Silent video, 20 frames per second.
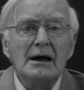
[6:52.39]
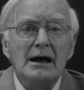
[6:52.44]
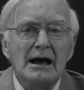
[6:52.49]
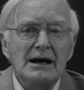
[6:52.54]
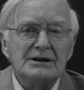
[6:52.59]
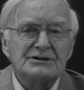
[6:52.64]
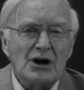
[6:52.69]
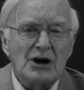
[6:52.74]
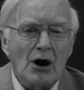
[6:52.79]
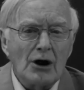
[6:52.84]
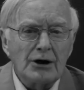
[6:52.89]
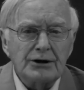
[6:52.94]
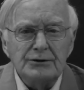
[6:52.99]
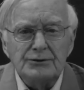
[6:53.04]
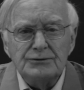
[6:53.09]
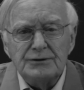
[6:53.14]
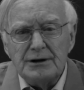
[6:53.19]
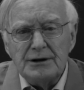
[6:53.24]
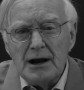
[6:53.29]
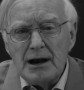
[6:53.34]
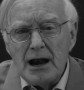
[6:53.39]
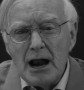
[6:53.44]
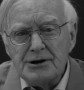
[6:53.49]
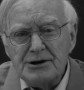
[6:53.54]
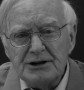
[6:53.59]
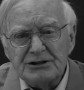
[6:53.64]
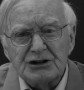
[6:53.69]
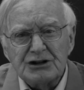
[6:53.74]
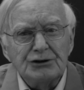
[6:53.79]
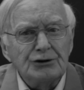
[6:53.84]
has argued that an
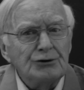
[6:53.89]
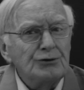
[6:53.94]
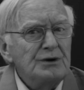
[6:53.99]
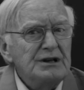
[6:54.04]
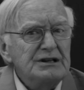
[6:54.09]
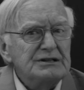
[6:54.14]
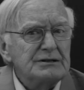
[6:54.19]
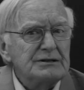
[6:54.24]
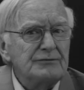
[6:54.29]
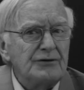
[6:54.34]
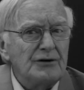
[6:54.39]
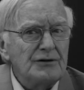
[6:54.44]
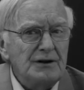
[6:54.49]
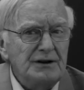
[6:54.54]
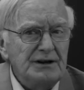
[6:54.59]
additional reason for the